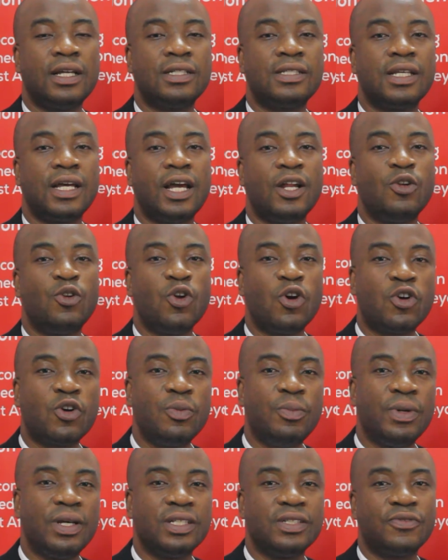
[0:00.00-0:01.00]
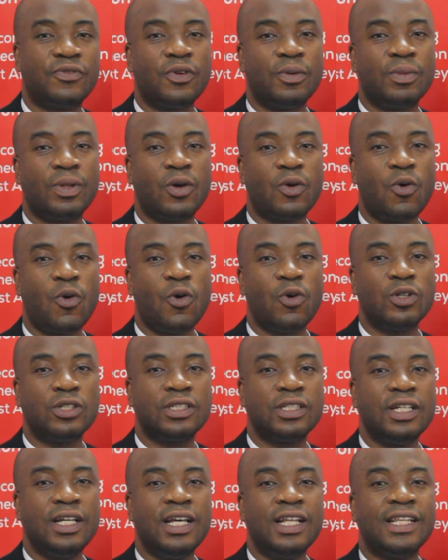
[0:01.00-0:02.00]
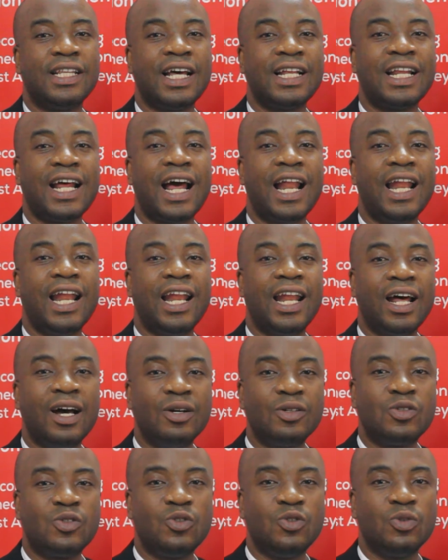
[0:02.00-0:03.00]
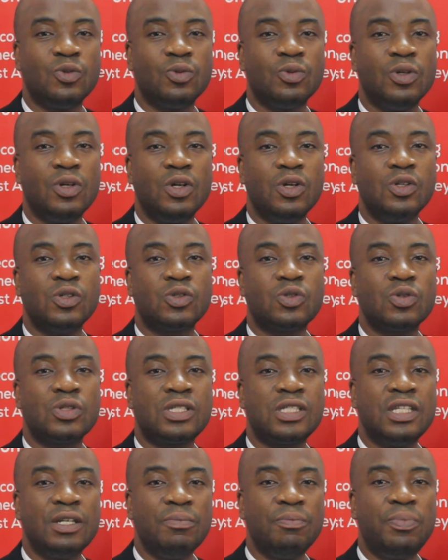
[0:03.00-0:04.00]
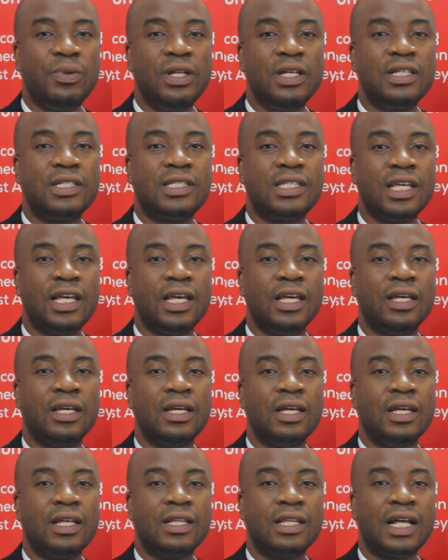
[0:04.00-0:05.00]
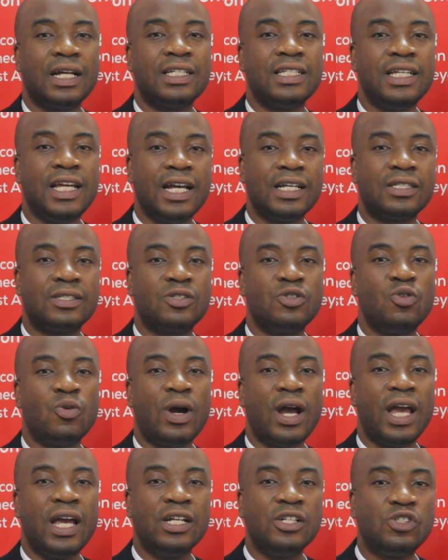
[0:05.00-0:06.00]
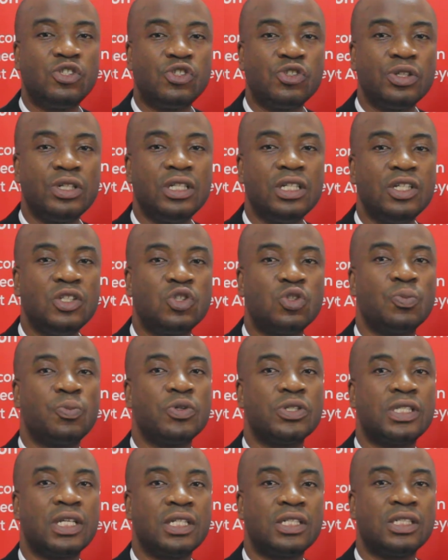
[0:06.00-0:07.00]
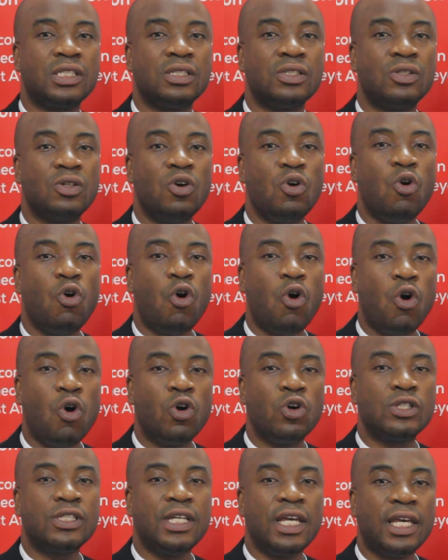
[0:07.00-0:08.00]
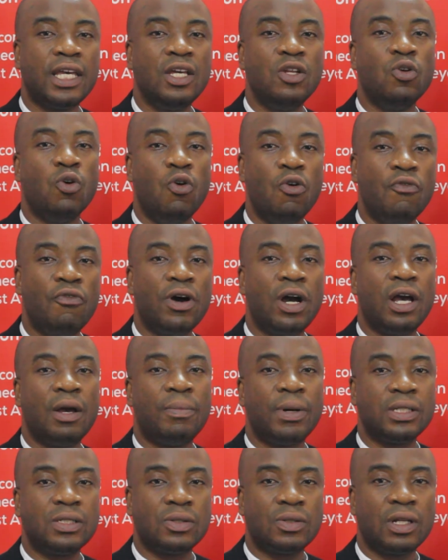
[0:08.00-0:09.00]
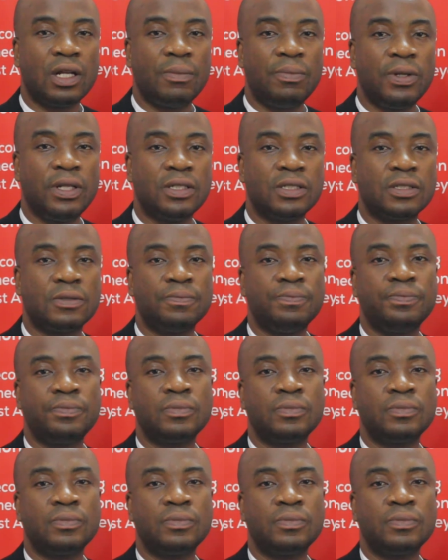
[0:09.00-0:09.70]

is a document from the court that allows you to simply say that yes, you are entering into possession or taking over a particular place.